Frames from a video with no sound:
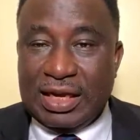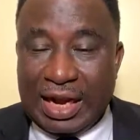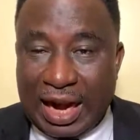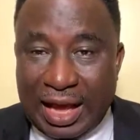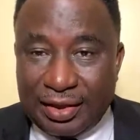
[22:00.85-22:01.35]

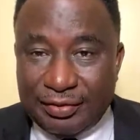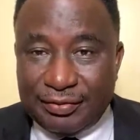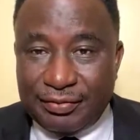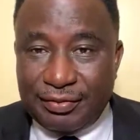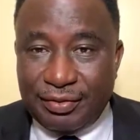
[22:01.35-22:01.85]
in life
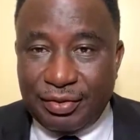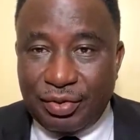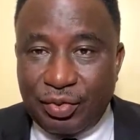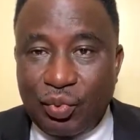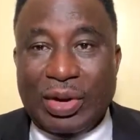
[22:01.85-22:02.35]

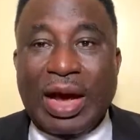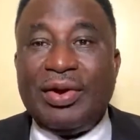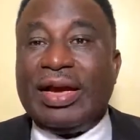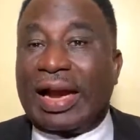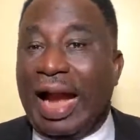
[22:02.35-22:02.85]

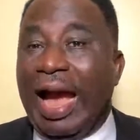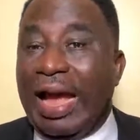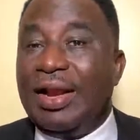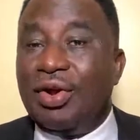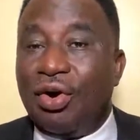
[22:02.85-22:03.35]
without the
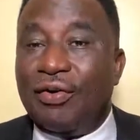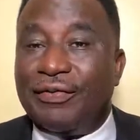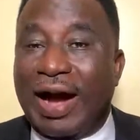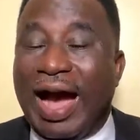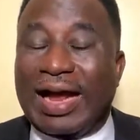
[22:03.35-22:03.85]
kind
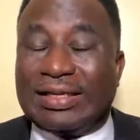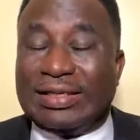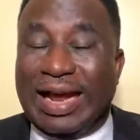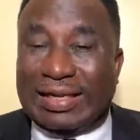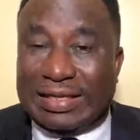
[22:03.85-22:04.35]
of heart
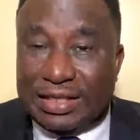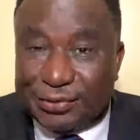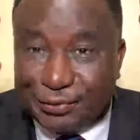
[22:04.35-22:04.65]
that is